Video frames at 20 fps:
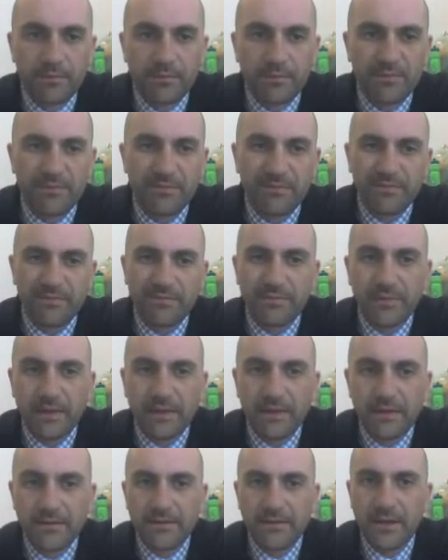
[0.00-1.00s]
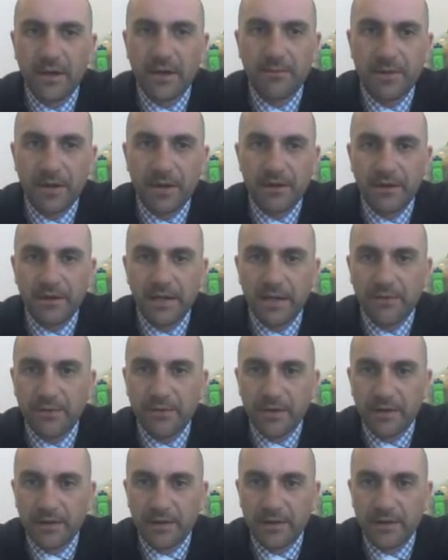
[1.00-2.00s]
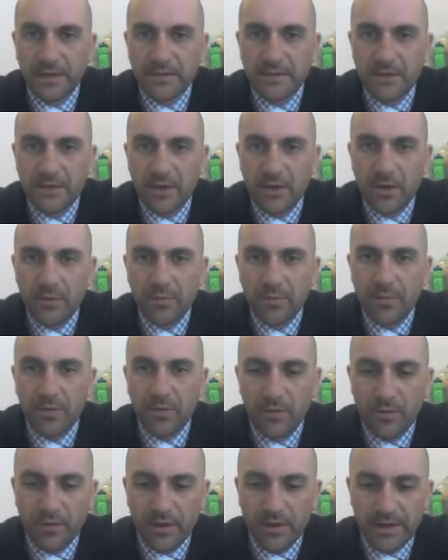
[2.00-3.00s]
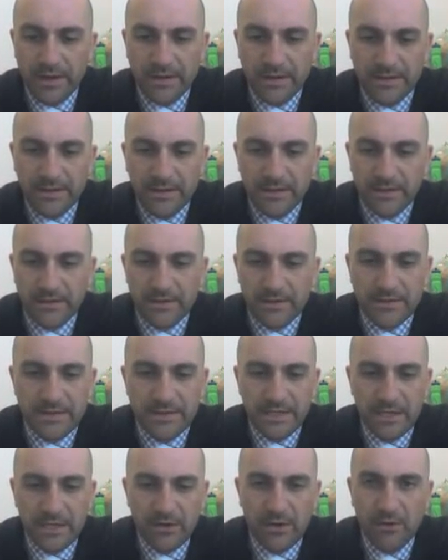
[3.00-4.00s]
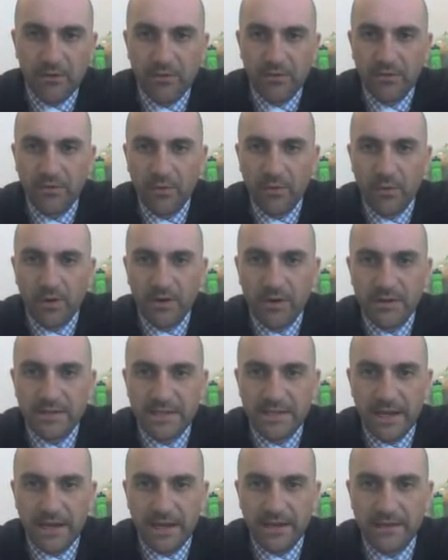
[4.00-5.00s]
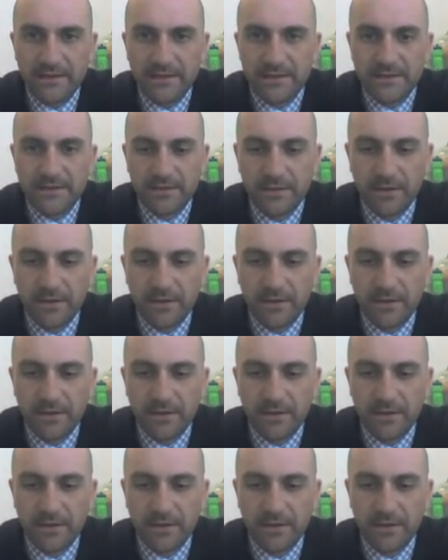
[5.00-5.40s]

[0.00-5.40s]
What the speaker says: Nope, not good enough. Let's go 0.04 seconds.